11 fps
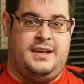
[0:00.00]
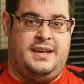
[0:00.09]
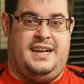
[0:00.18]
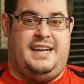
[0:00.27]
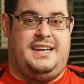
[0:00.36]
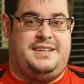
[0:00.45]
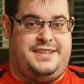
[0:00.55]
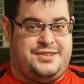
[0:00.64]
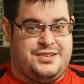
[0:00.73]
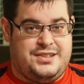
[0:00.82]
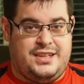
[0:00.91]
In
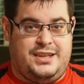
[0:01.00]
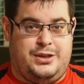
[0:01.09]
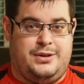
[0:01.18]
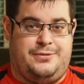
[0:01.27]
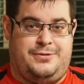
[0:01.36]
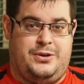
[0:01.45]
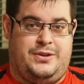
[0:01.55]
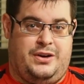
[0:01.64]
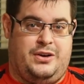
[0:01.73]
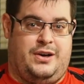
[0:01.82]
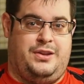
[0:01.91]
addition to the UFO,
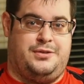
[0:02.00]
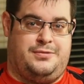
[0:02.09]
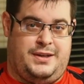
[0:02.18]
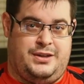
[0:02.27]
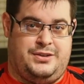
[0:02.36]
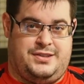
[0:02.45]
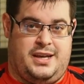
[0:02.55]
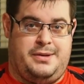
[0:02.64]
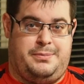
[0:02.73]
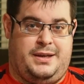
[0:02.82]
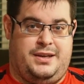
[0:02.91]
there are other videos
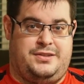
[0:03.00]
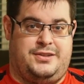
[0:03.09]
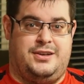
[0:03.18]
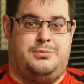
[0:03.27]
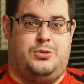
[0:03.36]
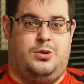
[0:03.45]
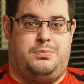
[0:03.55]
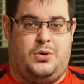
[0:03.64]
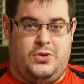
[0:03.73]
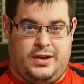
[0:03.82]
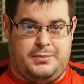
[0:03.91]
coming because there are more
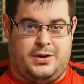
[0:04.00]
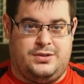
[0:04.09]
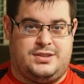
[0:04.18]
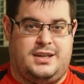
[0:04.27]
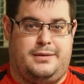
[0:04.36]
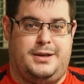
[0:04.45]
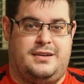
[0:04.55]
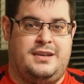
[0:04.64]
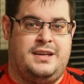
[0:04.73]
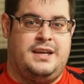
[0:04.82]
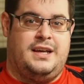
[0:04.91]
bowling balls coming.
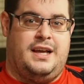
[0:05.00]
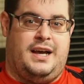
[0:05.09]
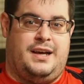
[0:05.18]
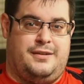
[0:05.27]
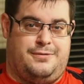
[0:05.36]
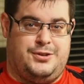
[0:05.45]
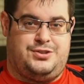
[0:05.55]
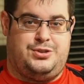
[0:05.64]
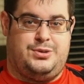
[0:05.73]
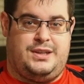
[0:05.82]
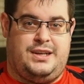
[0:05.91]
The first
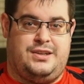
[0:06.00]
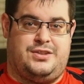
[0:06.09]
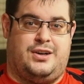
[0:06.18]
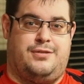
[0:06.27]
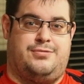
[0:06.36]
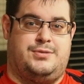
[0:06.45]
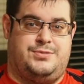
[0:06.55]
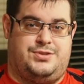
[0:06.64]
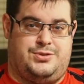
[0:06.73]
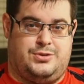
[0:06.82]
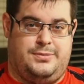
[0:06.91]
two of these are from
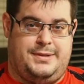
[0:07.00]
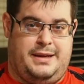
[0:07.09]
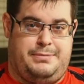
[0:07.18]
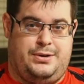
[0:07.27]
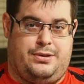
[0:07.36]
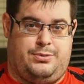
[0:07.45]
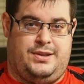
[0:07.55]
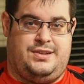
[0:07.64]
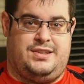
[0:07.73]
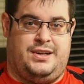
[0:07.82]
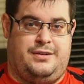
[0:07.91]
Storm, and they both
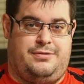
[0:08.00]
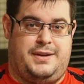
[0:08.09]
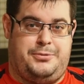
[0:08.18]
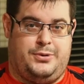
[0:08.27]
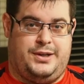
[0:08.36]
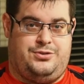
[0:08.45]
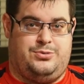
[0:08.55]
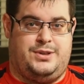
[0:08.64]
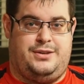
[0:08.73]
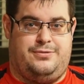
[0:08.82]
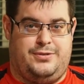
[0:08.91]
release on February
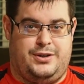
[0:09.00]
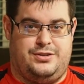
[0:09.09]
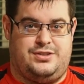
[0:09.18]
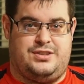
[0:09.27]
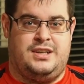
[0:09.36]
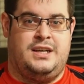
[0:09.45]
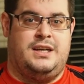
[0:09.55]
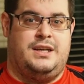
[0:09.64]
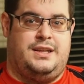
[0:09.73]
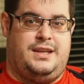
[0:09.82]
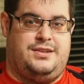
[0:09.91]
21st.
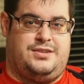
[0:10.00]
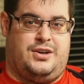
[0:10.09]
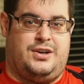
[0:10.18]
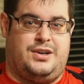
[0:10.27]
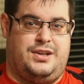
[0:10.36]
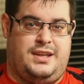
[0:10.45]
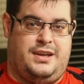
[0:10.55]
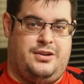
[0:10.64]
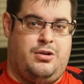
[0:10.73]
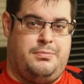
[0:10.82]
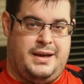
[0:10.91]
These are the
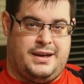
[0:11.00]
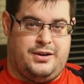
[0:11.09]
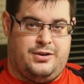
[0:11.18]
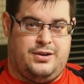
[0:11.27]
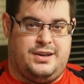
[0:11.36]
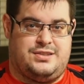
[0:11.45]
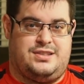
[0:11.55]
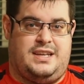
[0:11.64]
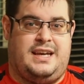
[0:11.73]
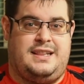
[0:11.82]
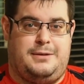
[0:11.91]
Omega
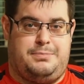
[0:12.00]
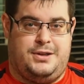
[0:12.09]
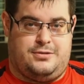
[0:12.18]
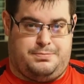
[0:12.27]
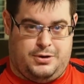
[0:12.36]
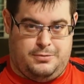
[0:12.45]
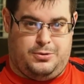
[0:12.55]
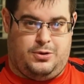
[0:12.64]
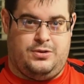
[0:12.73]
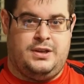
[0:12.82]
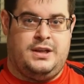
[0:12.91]
Crux and the Pitch Purple.